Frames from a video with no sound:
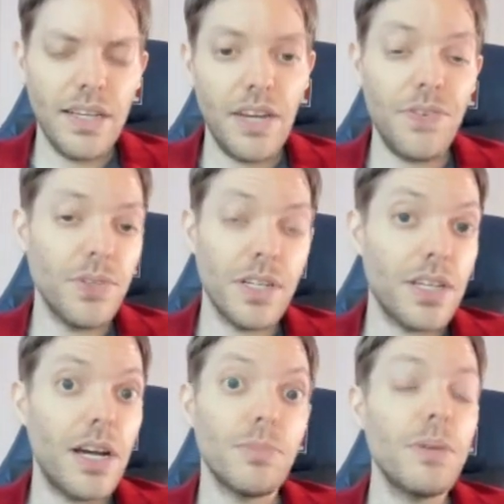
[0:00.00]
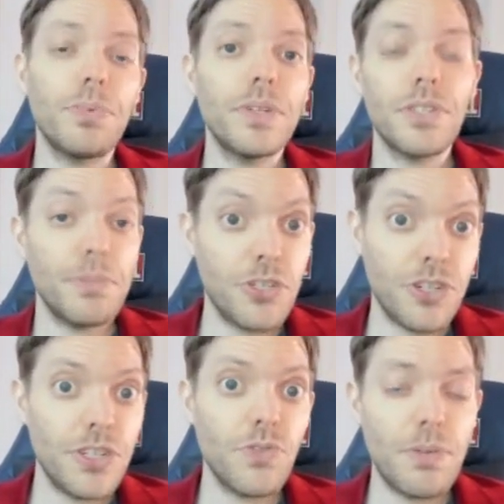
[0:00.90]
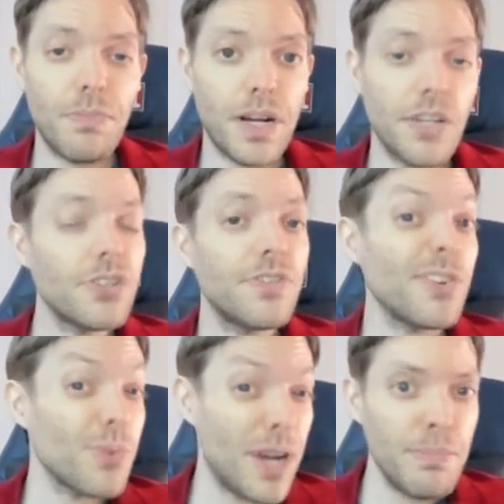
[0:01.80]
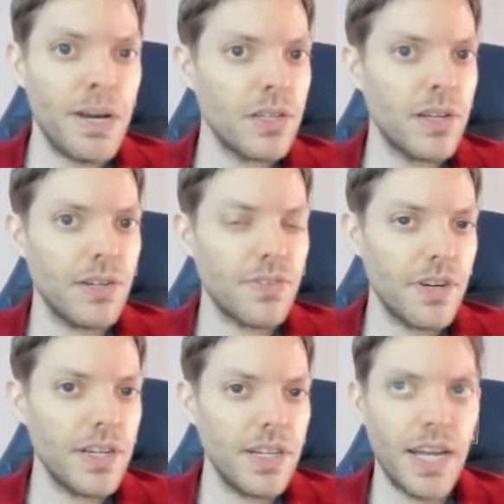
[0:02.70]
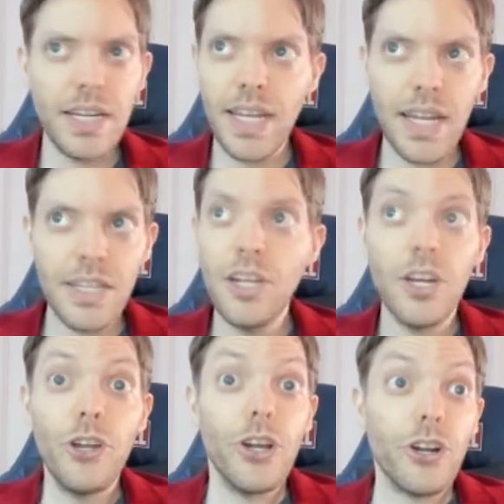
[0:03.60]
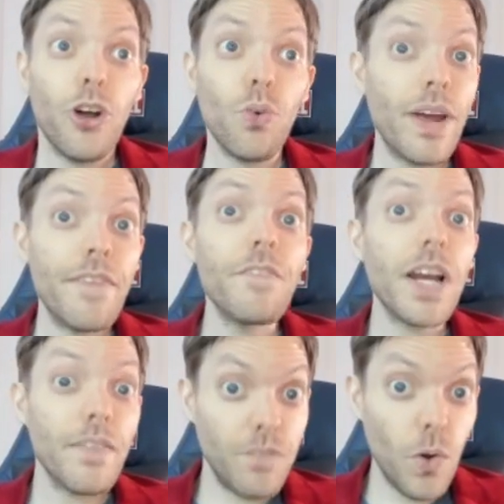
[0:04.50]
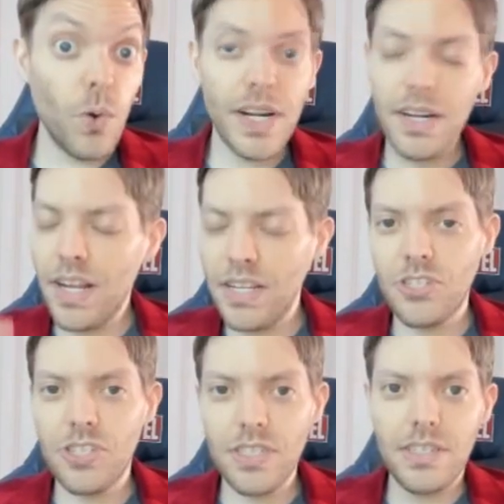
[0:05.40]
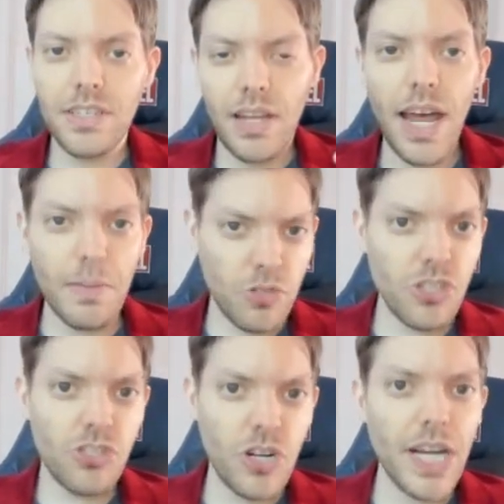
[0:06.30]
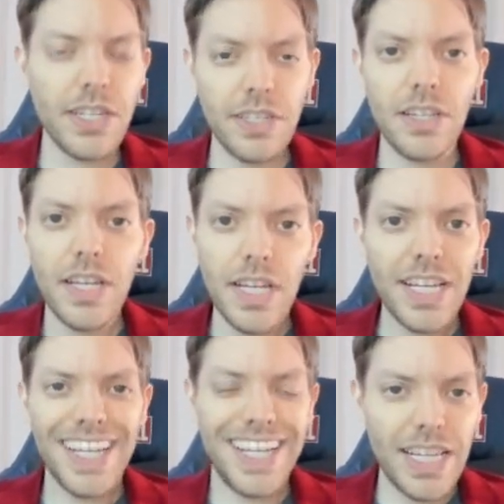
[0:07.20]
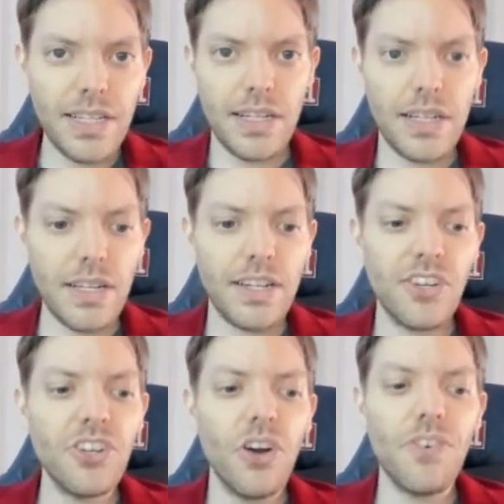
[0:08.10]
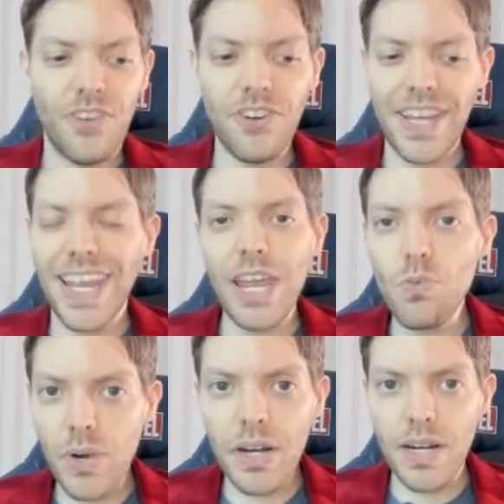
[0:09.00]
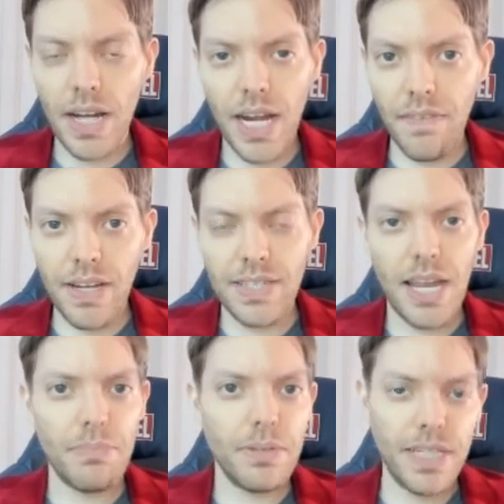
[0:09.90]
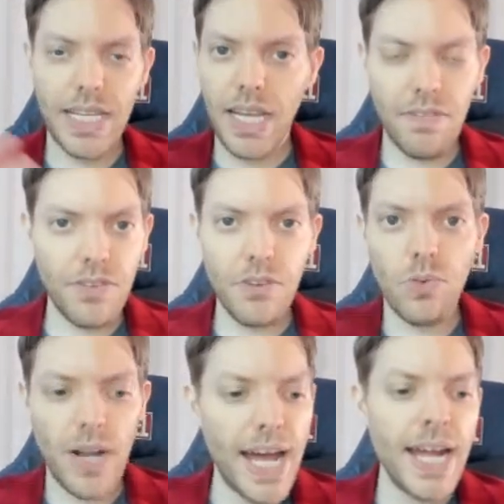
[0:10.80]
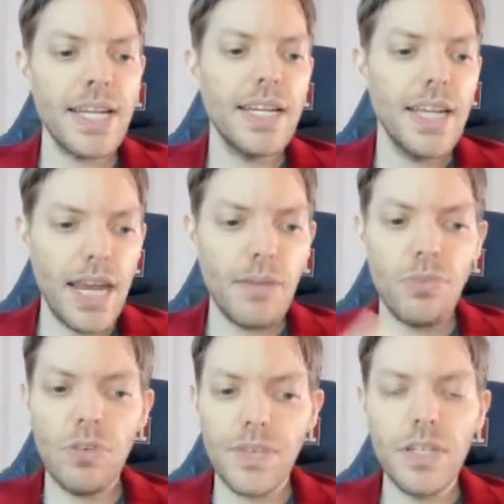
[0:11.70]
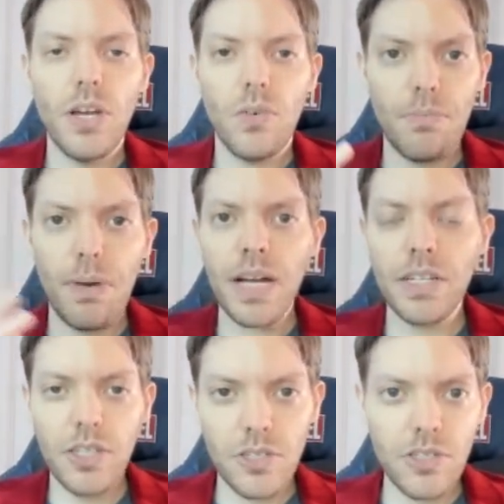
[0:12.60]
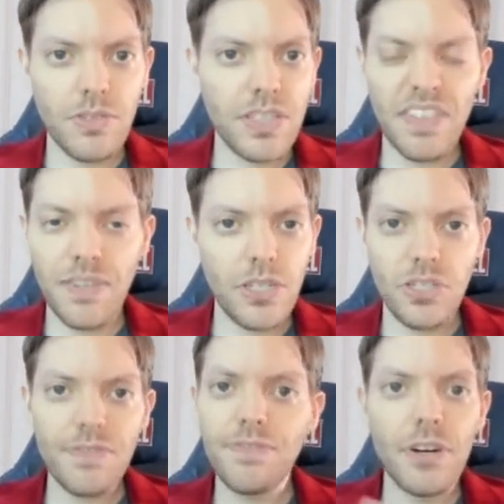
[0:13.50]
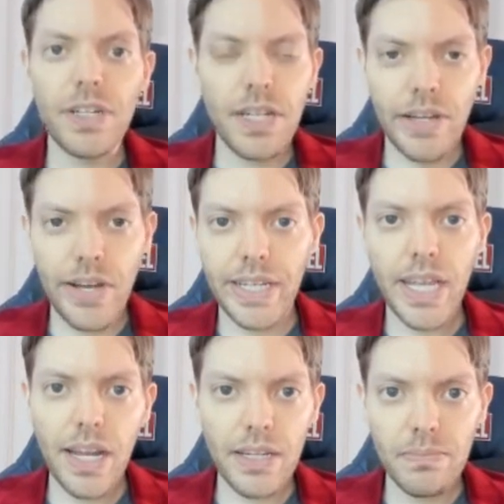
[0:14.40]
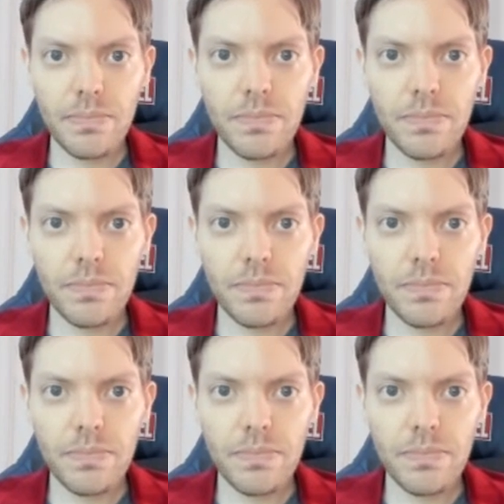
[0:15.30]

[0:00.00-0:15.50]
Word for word: if you can come up with some interesting repercussions for why goes farting cotton candy, go right fucking for it. It's just I'm just trying to uh, go for like a weird kind of example, like if you had a movie where Bakugo's doing stuff and he just farted out cotton candy.